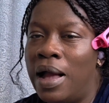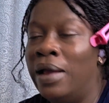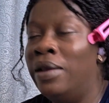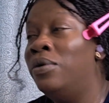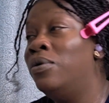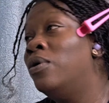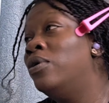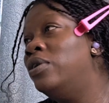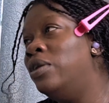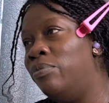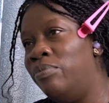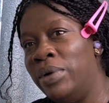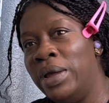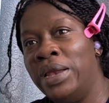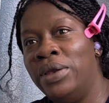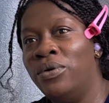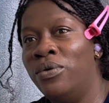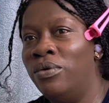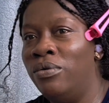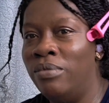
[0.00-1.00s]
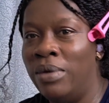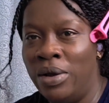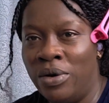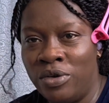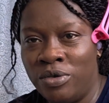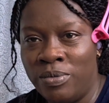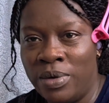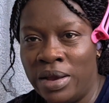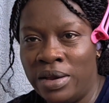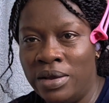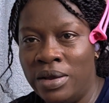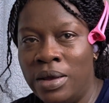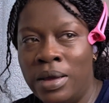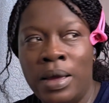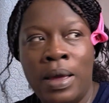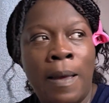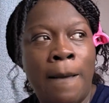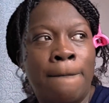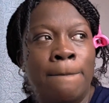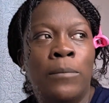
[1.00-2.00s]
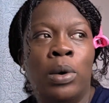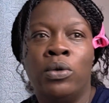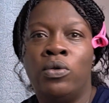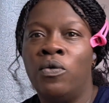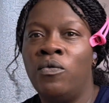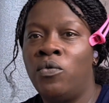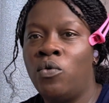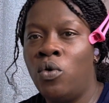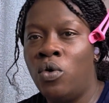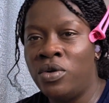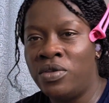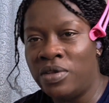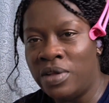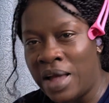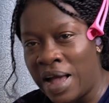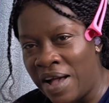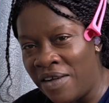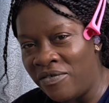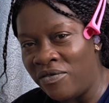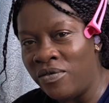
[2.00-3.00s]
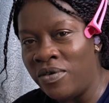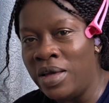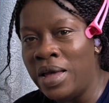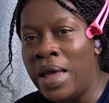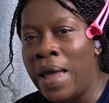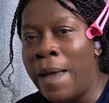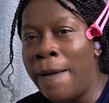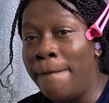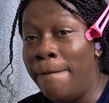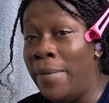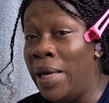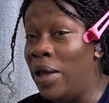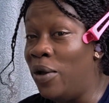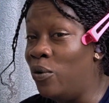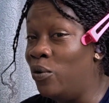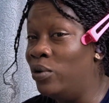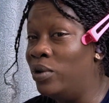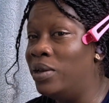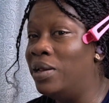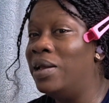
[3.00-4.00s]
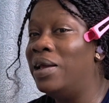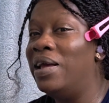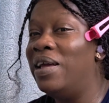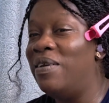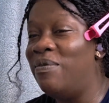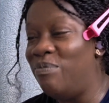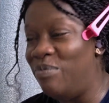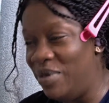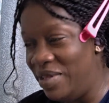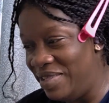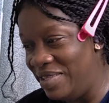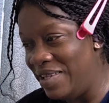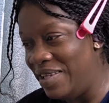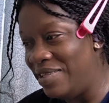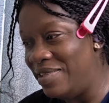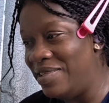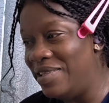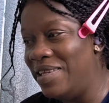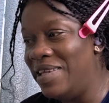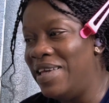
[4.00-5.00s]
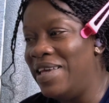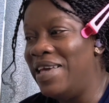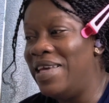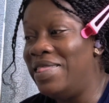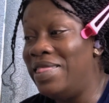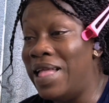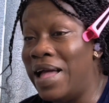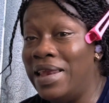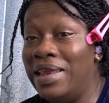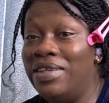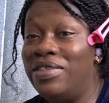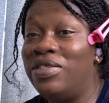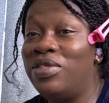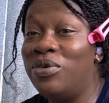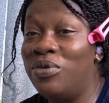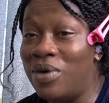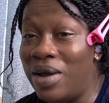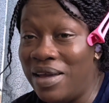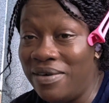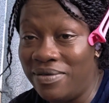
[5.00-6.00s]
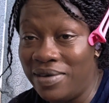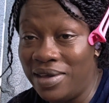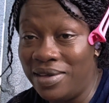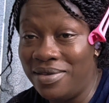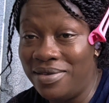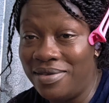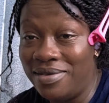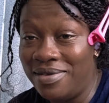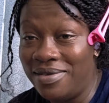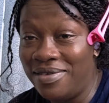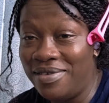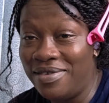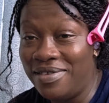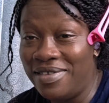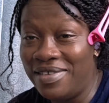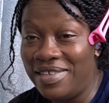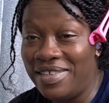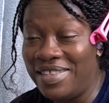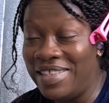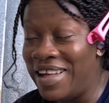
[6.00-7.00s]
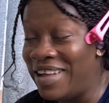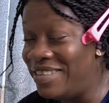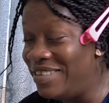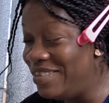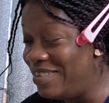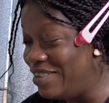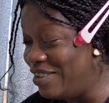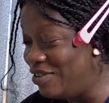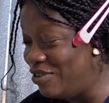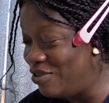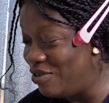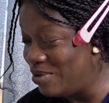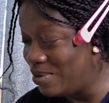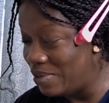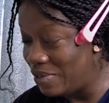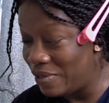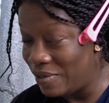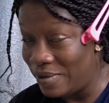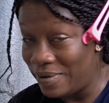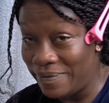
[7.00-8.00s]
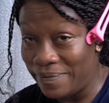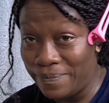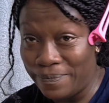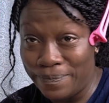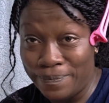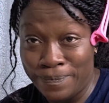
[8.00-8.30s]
and not depend on my husband, but of course have my own business that is thriving. That is the truth.